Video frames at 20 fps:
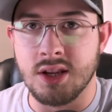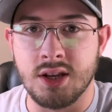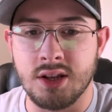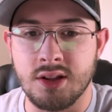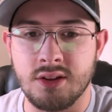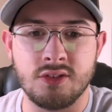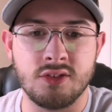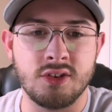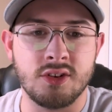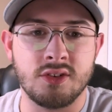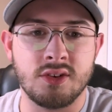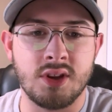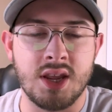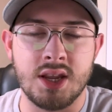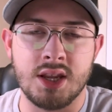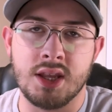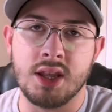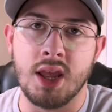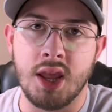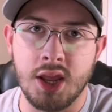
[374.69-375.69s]
It is just
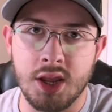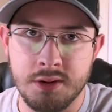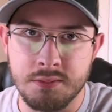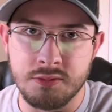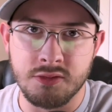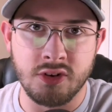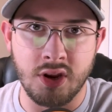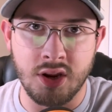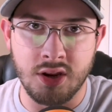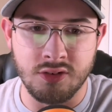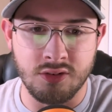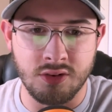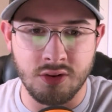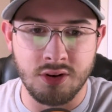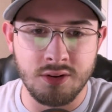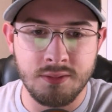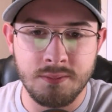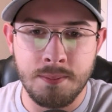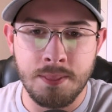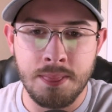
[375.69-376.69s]
a game changer.